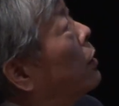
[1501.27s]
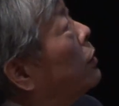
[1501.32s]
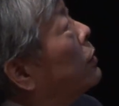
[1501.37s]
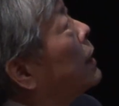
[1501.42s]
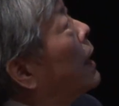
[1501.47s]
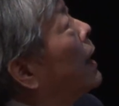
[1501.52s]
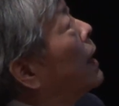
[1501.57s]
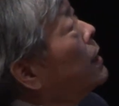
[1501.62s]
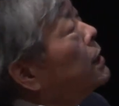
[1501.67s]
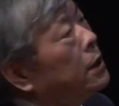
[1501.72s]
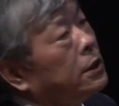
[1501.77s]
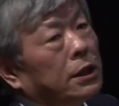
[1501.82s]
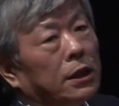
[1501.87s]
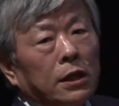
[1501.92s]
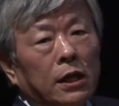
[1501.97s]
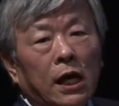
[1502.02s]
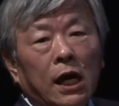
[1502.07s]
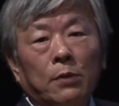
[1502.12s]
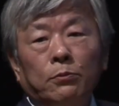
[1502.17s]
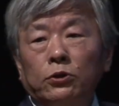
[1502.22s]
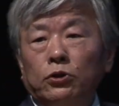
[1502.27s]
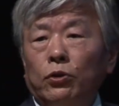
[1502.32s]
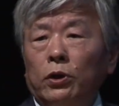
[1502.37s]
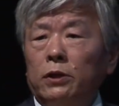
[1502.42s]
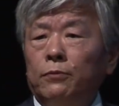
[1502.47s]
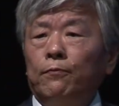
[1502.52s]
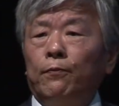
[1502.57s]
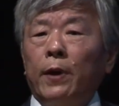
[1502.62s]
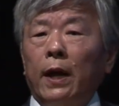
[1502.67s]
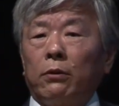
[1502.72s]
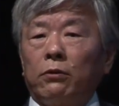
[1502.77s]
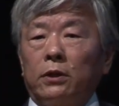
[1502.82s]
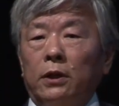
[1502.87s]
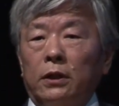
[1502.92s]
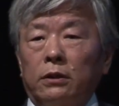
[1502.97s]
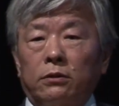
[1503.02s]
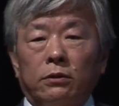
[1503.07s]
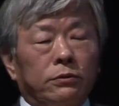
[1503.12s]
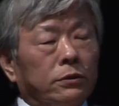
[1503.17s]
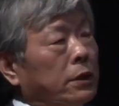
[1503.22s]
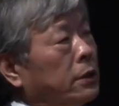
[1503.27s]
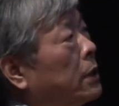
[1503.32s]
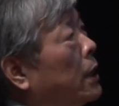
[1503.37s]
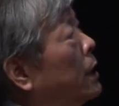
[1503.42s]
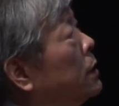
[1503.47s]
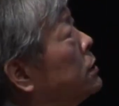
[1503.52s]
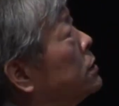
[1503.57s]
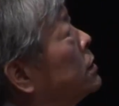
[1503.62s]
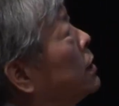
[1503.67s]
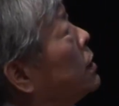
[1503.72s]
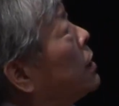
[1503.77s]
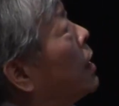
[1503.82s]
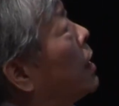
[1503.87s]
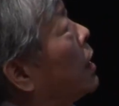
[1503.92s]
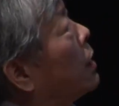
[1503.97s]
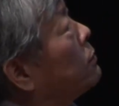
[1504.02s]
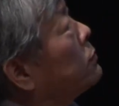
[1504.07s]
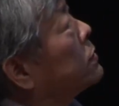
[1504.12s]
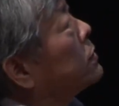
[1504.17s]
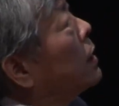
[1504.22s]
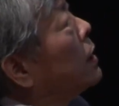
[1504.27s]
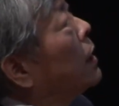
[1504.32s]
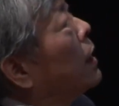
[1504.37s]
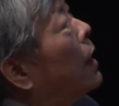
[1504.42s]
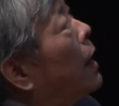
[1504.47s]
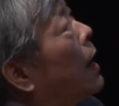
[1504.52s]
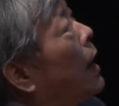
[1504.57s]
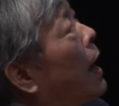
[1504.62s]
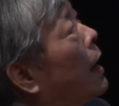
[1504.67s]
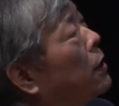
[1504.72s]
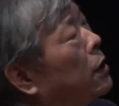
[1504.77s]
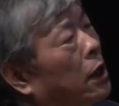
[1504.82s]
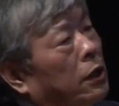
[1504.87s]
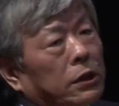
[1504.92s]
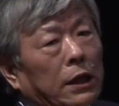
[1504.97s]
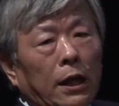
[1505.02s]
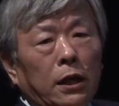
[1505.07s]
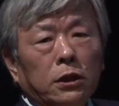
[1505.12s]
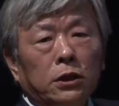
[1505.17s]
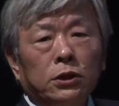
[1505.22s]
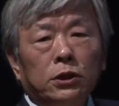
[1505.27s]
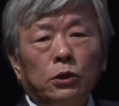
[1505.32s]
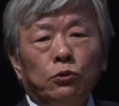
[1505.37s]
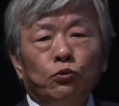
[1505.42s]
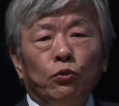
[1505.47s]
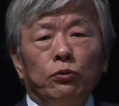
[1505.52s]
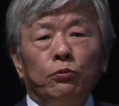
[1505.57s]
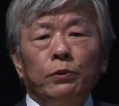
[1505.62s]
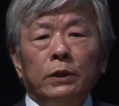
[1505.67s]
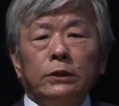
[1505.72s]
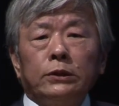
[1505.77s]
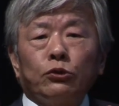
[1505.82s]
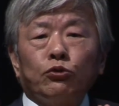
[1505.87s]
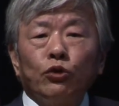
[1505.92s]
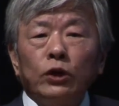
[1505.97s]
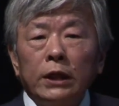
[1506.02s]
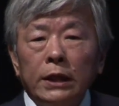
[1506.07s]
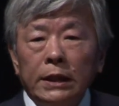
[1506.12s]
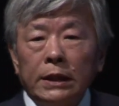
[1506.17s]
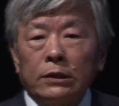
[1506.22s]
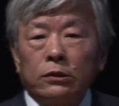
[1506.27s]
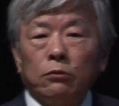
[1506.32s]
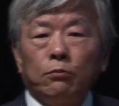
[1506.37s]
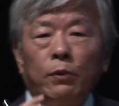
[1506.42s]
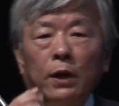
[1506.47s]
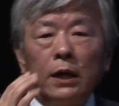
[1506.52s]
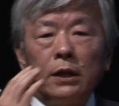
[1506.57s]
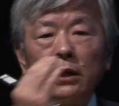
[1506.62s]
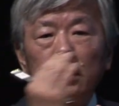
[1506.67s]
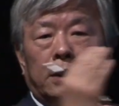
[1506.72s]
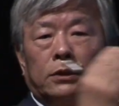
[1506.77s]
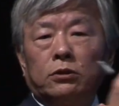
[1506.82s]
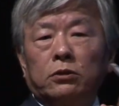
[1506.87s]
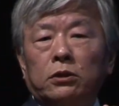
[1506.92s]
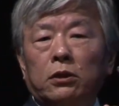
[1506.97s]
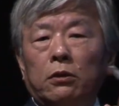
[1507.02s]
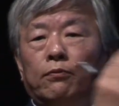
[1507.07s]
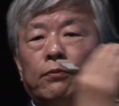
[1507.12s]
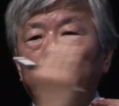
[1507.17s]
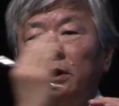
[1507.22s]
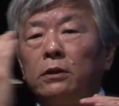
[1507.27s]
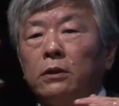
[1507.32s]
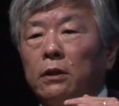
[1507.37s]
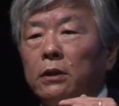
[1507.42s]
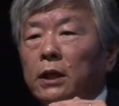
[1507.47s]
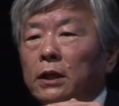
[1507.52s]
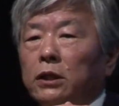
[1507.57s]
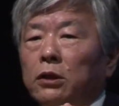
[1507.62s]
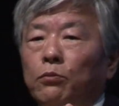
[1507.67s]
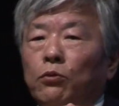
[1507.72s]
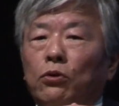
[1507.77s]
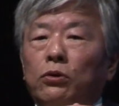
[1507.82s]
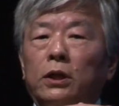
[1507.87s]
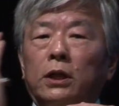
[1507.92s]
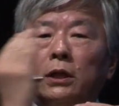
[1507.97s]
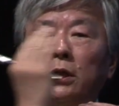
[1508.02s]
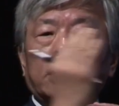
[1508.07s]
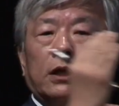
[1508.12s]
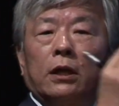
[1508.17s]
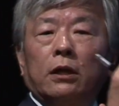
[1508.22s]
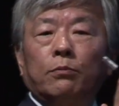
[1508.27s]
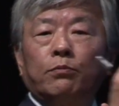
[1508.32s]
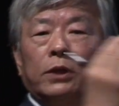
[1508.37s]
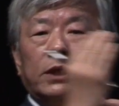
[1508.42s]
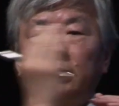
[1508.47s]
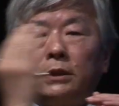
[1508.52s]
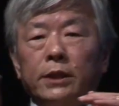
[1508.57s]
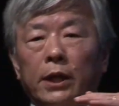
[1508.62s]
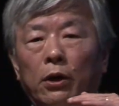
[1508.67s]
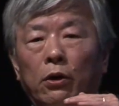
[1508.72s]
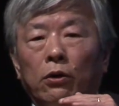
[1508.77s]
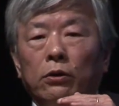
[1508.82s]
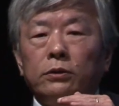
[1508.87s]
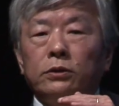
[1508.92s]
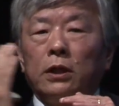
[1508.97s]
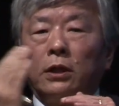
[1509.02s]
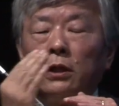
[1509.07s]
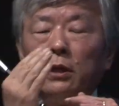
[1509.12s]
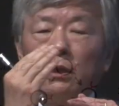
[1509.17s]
The antigen comes, you are infected. The antigen comes, and the antigen will be screened by the different antibody B cells